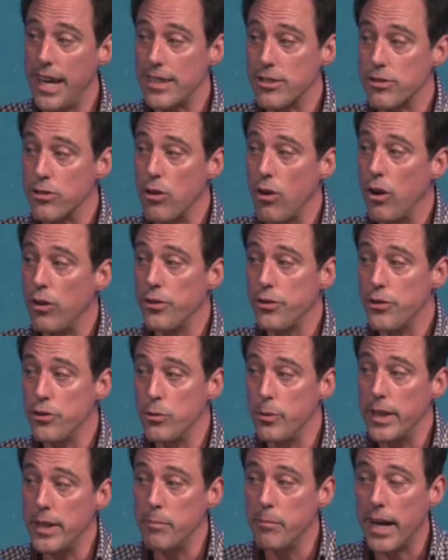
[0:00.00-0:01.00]
that's called
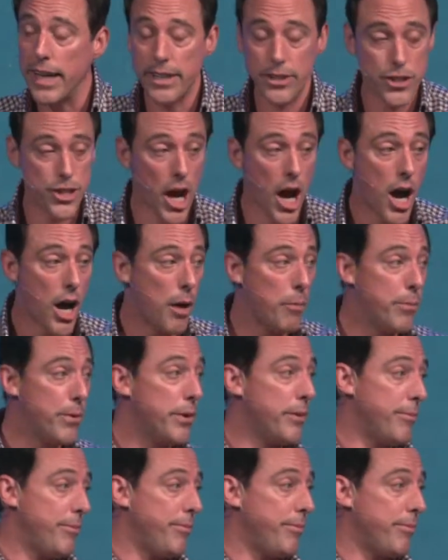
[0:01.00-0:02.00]
doing my
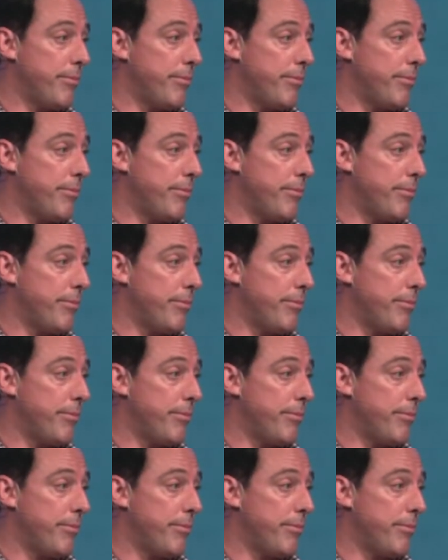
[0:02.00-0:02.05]
job.